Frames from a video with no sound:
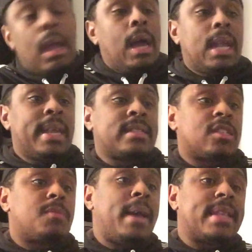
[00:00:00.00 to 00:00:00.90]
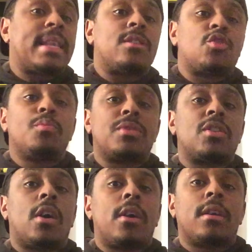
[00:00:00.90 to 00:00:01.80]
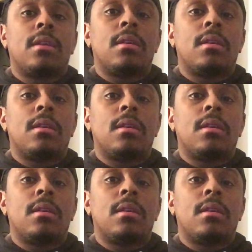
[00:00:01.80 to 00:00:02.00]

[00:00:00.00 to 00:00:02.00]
Unless a SmackDown superstar,